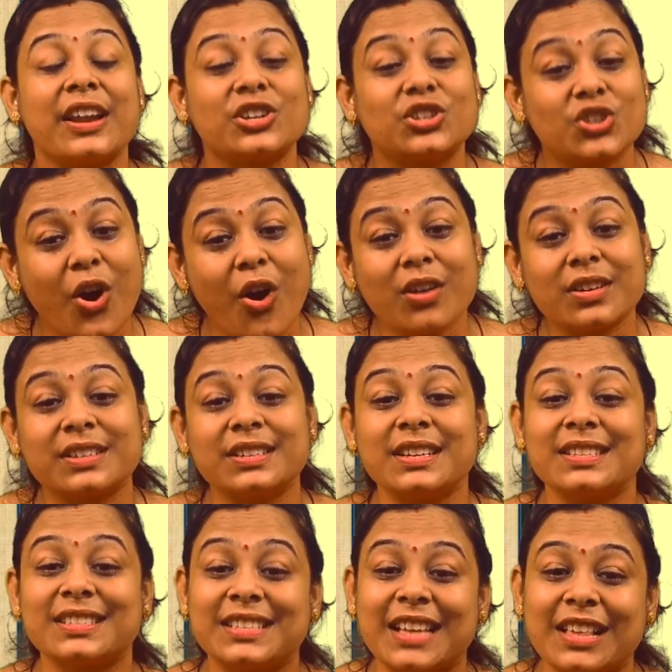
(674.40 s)

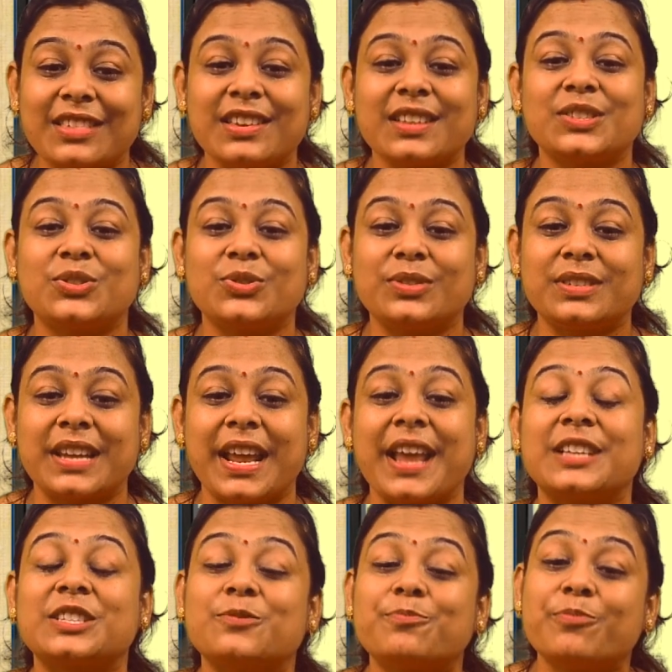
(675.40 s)
Doctors suggest to
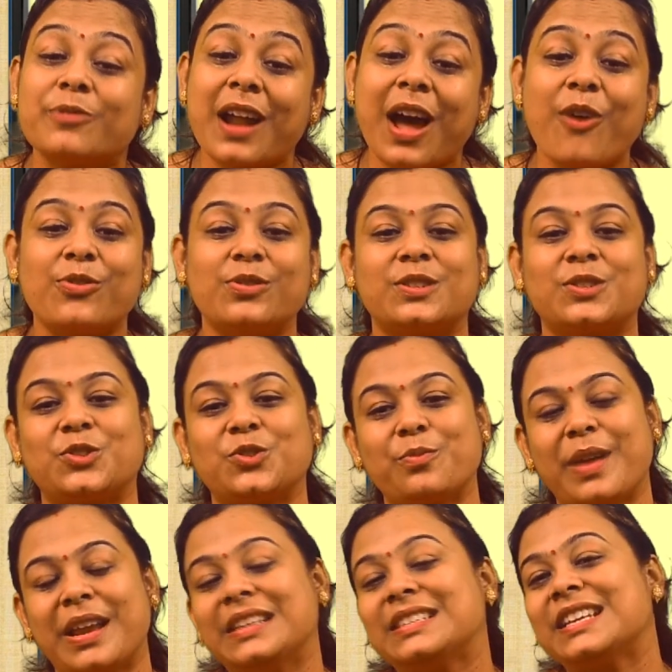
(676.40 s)
take sprouts to
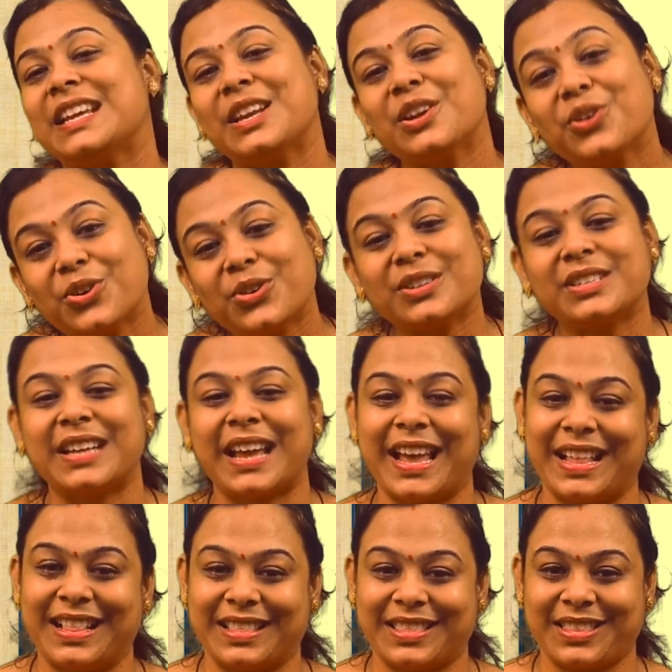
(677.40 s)
maintain good
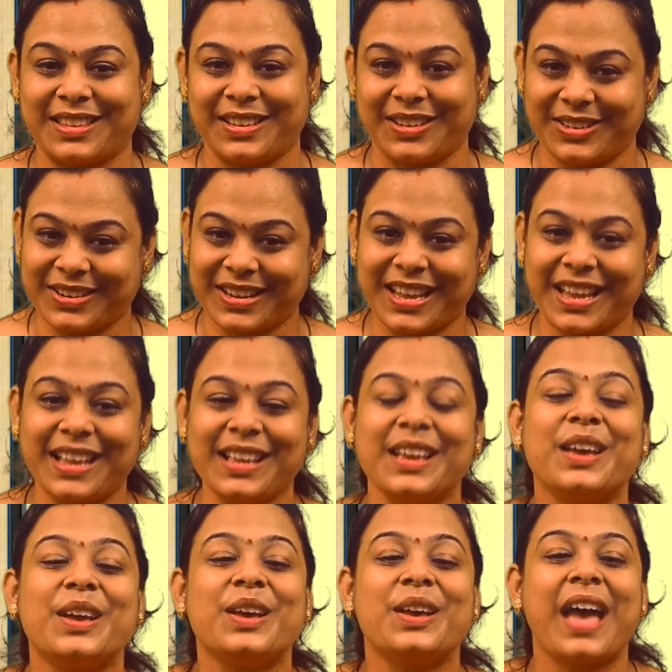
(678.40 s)
health, okay?
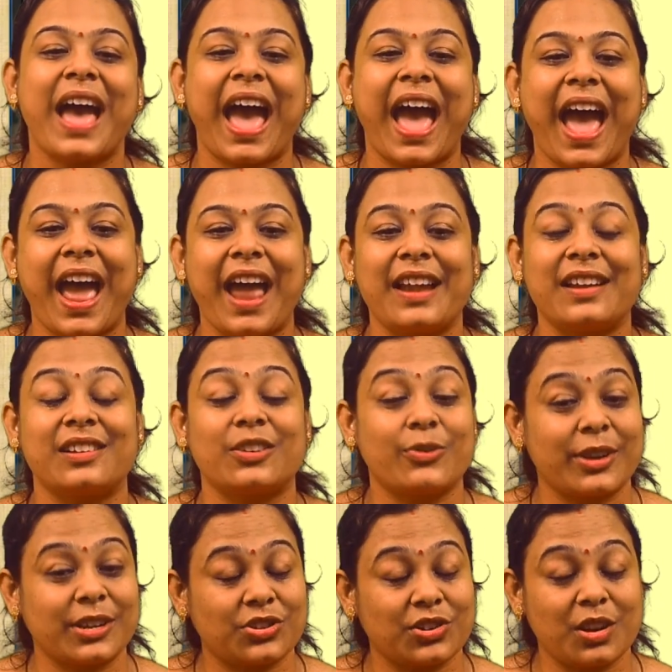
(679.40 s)
And
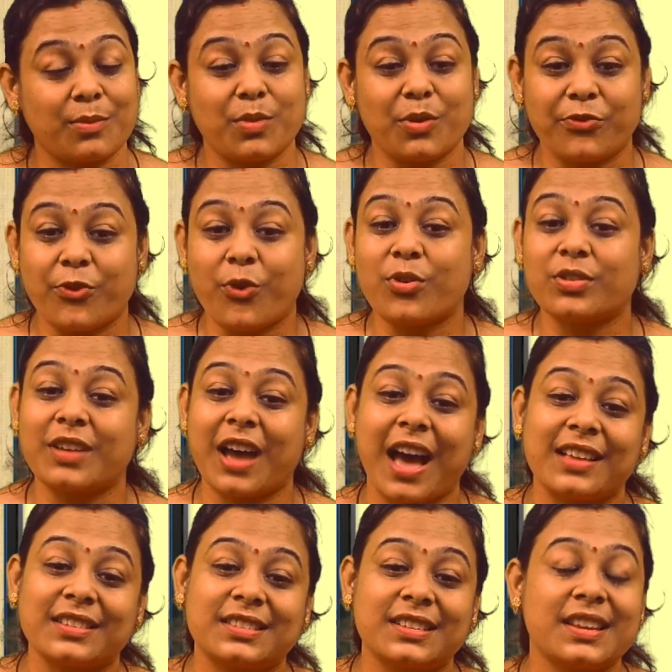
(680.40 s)
question number 4, the
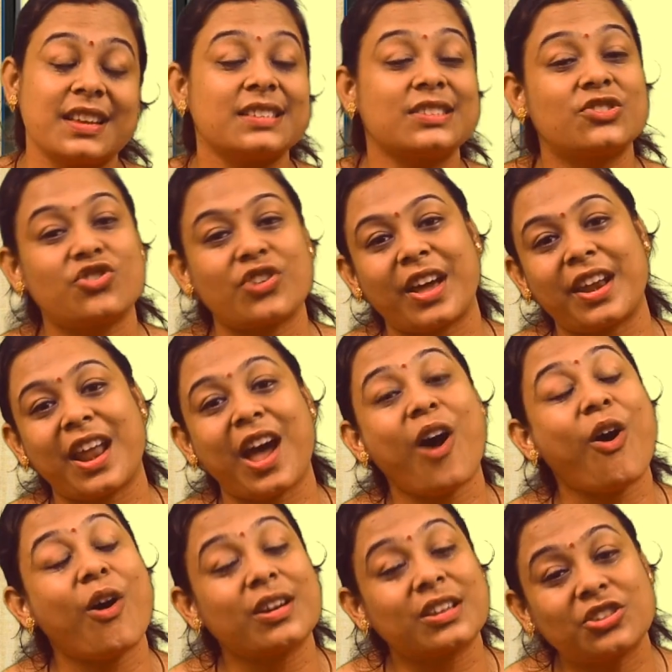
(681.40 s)
answer is
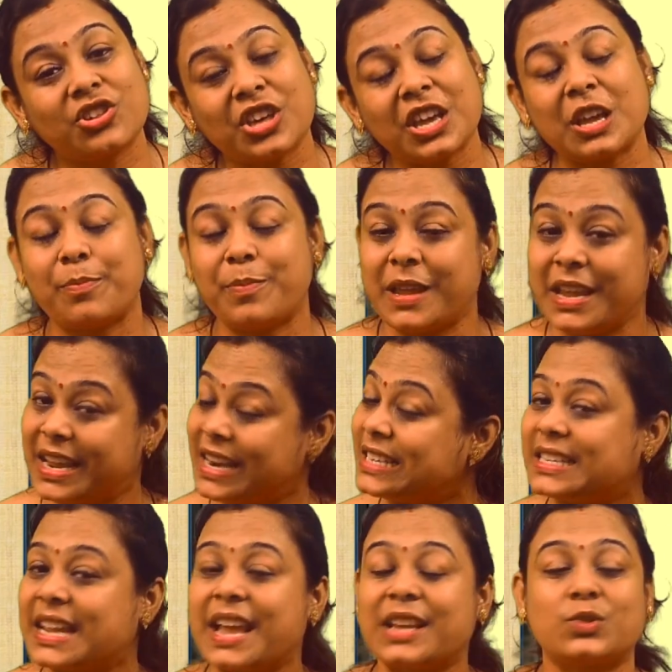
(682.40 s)
chana or chickpea. It
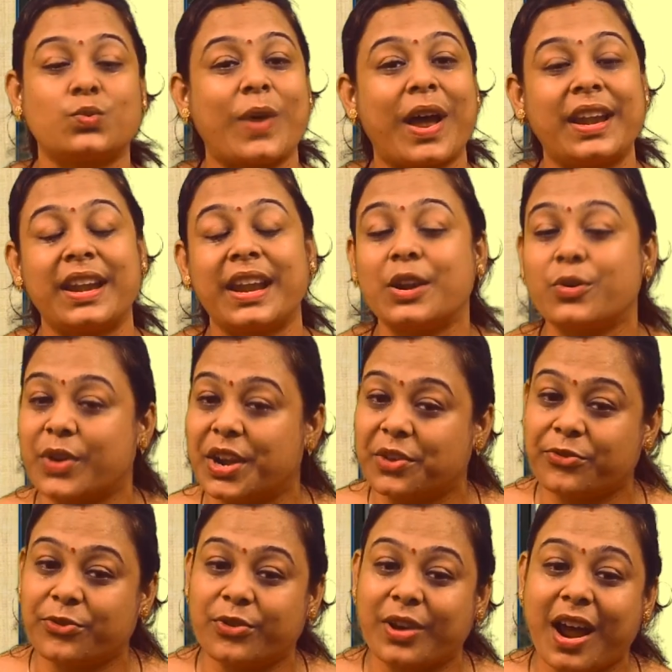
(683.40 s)
takes 1 day,
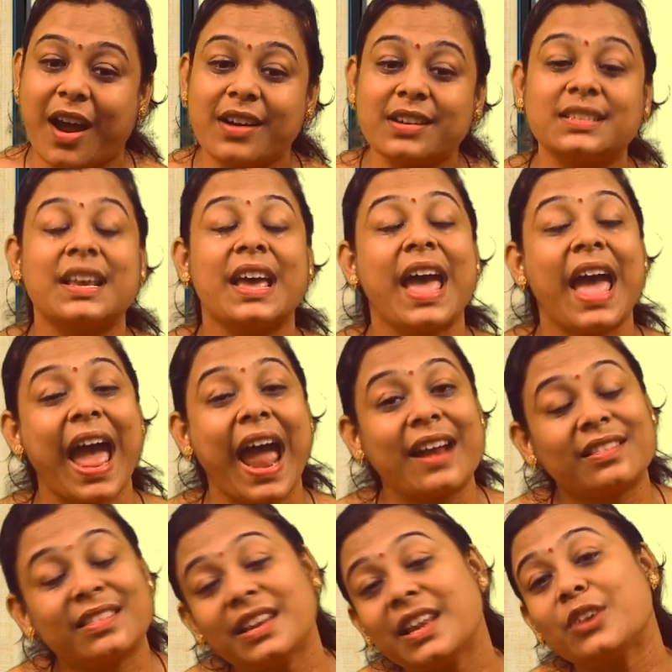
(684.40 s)
24 hours
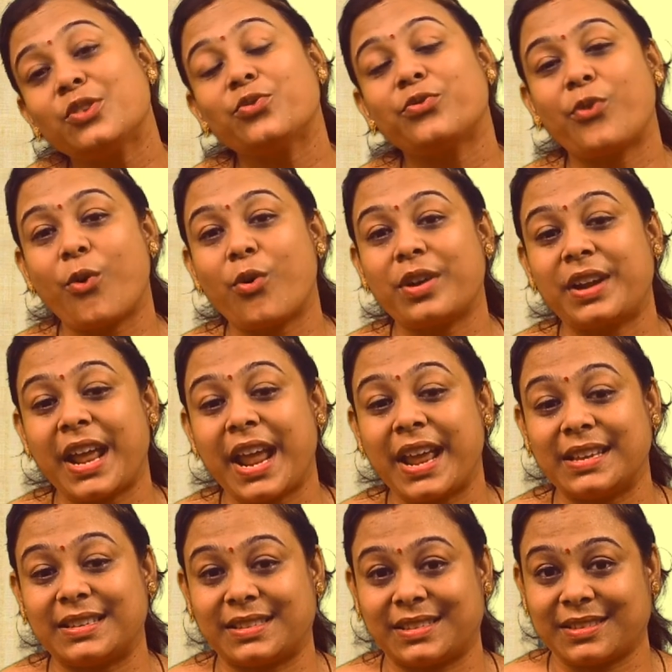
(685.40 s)
and 3 to 4
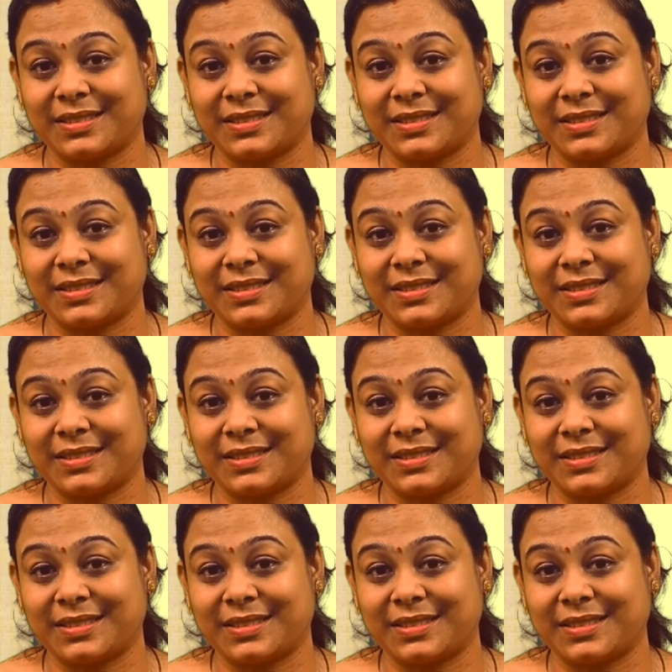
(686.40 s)
days.